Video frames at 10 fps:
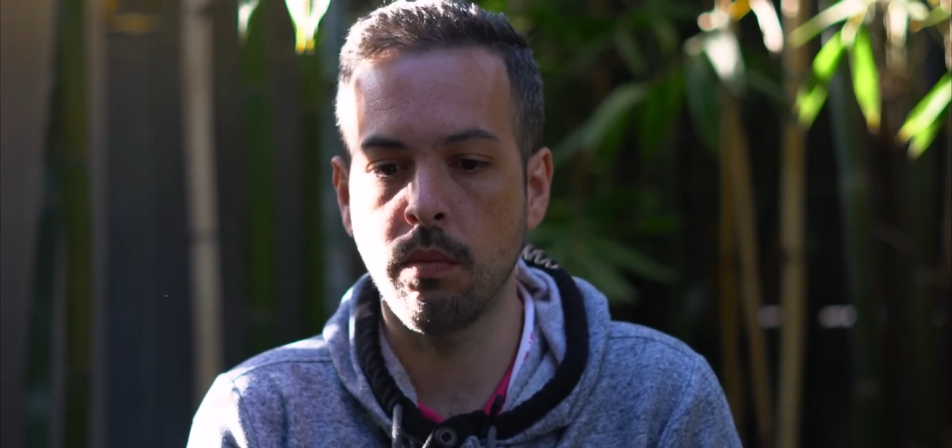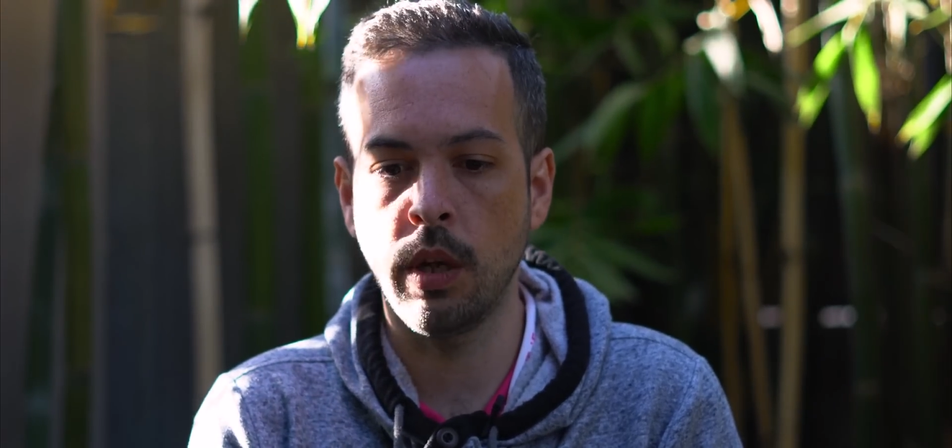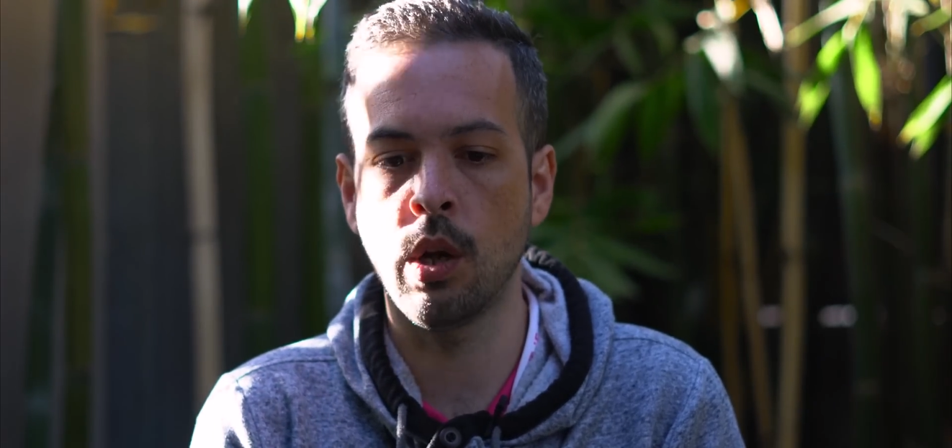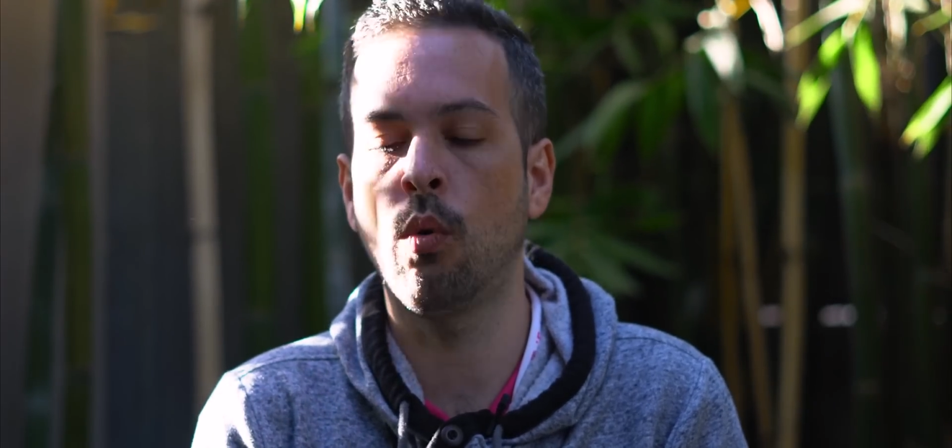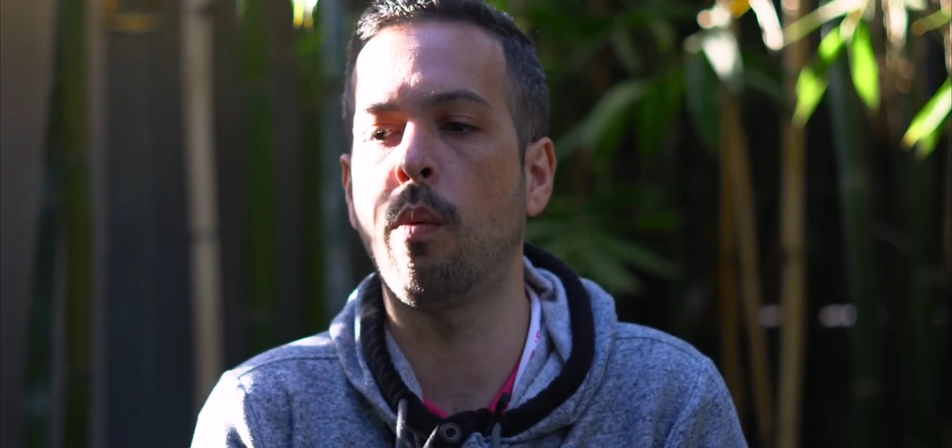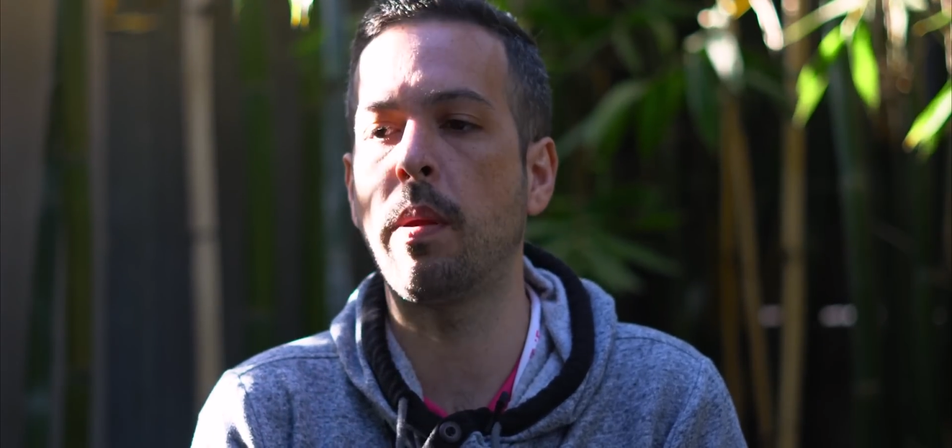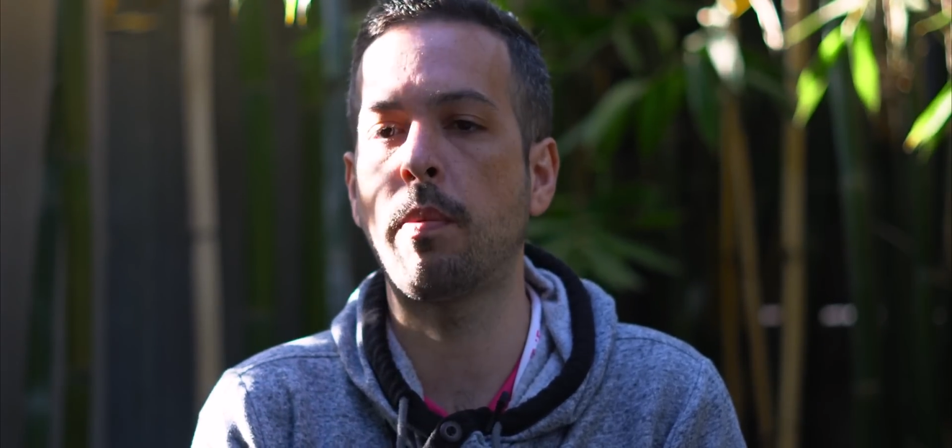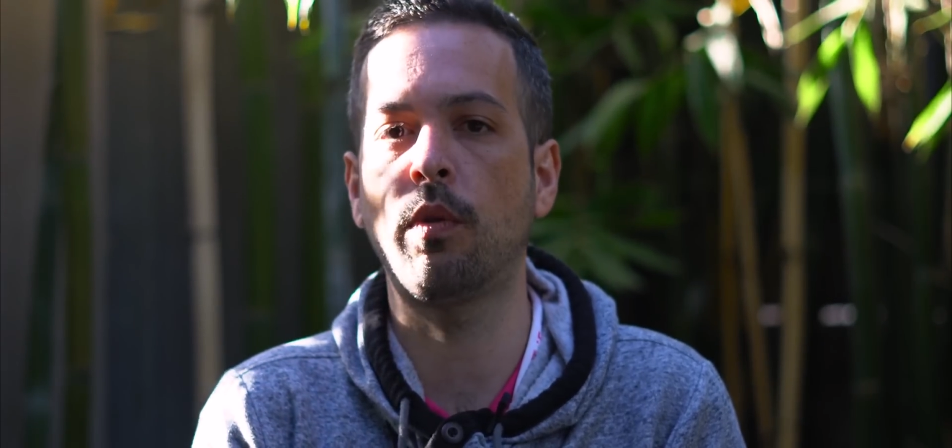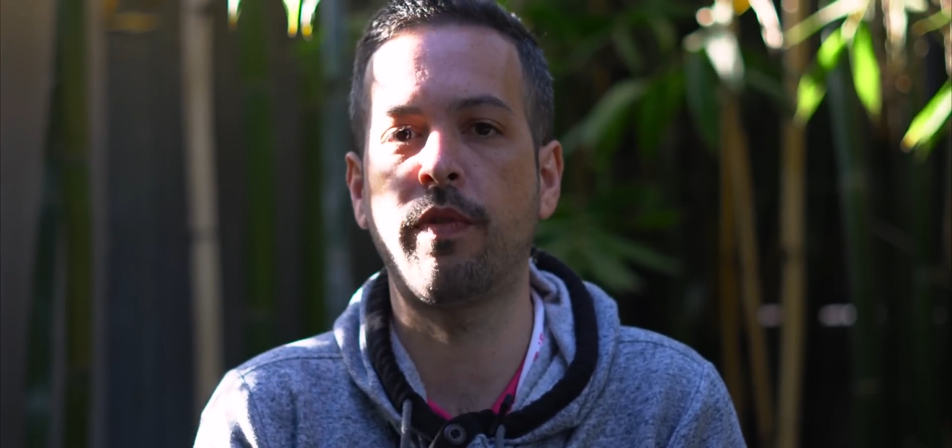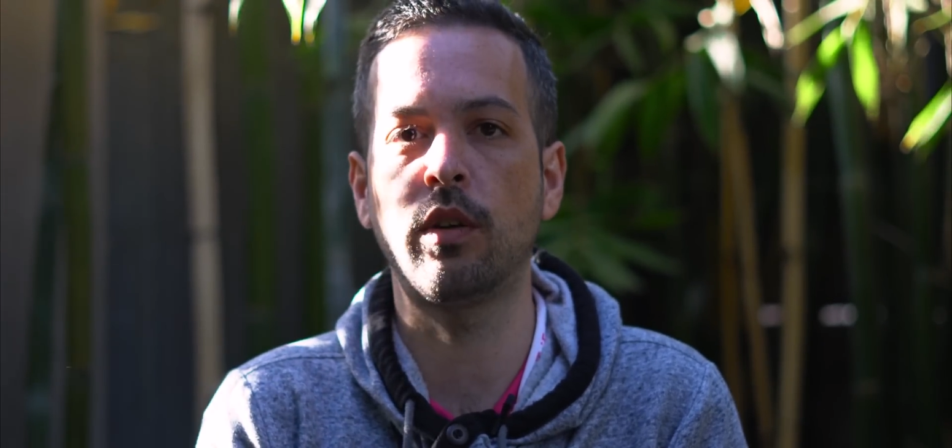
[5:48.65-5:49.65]
You know, what
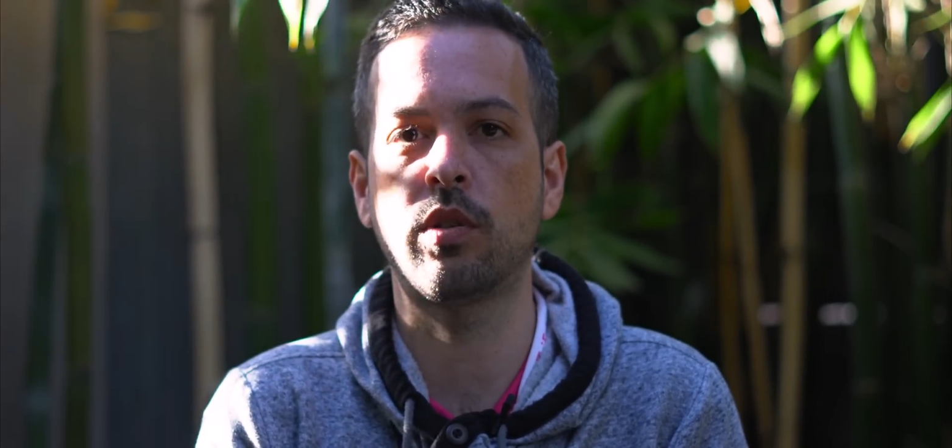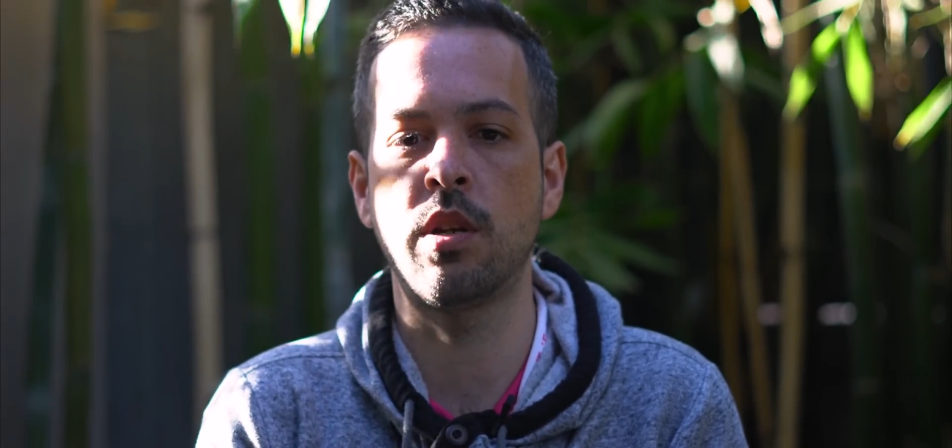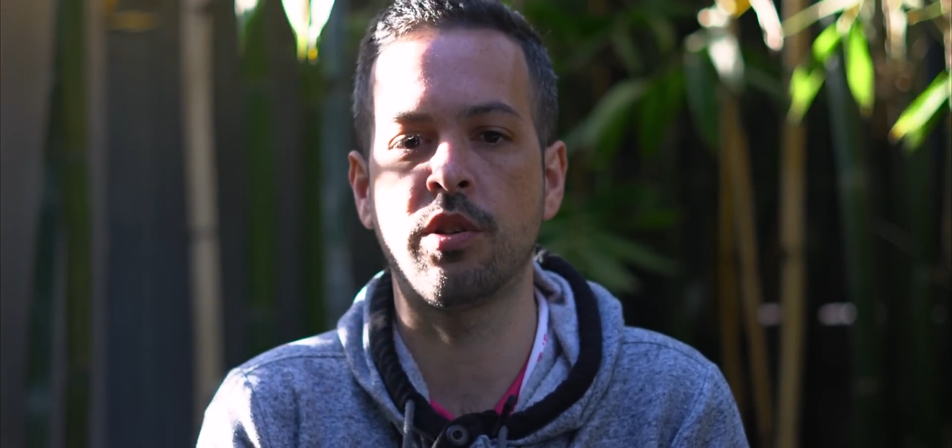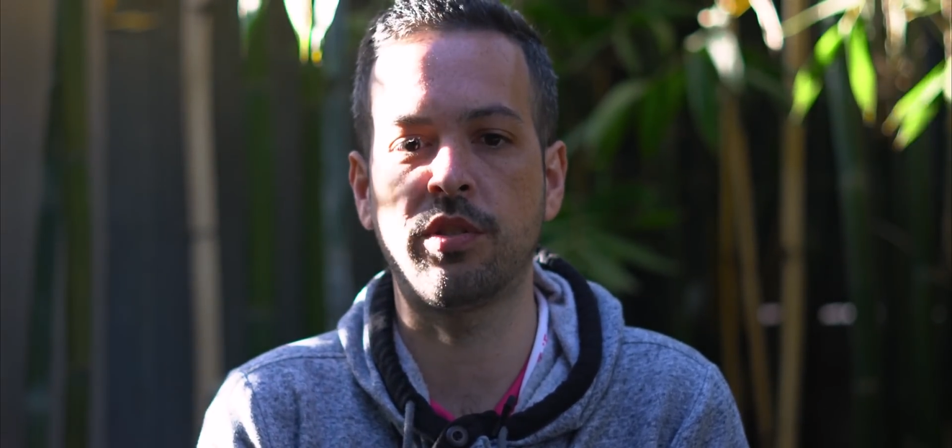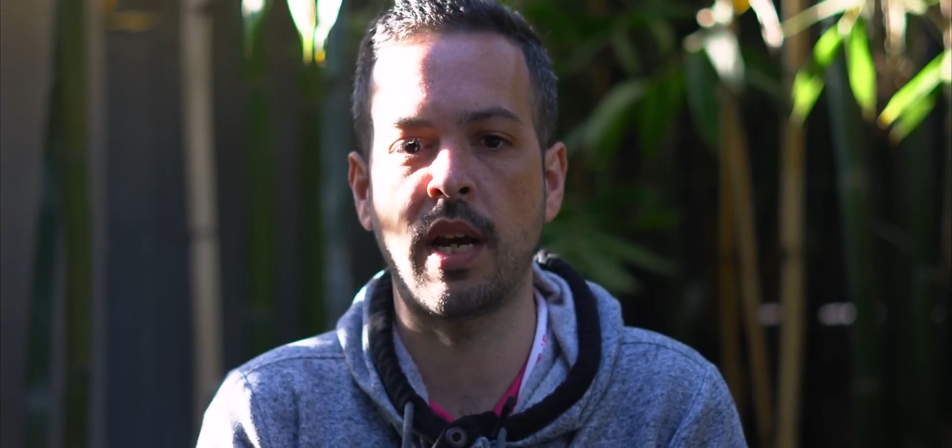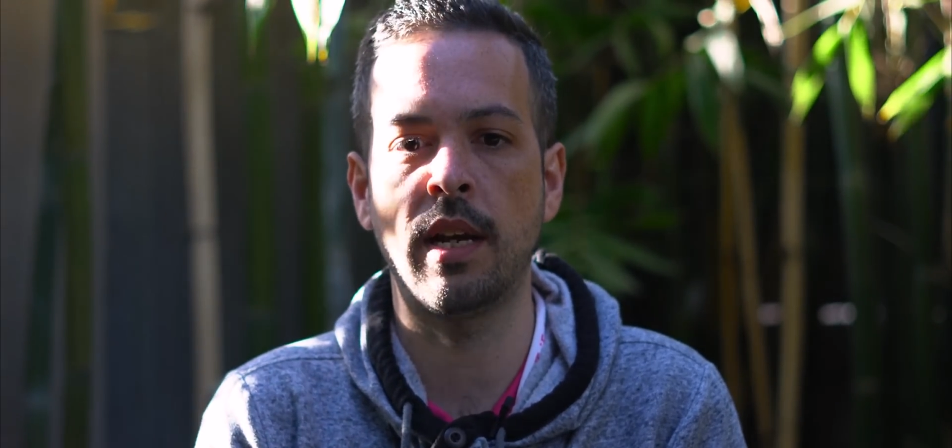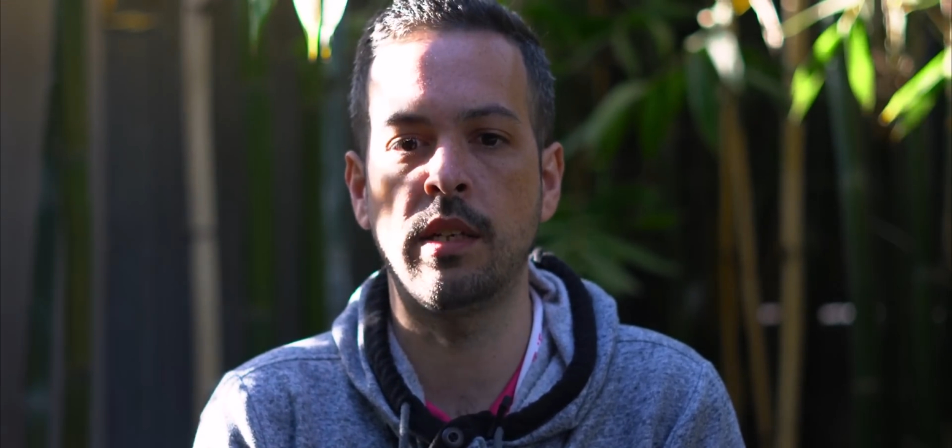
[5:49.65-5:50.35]
people fail to understand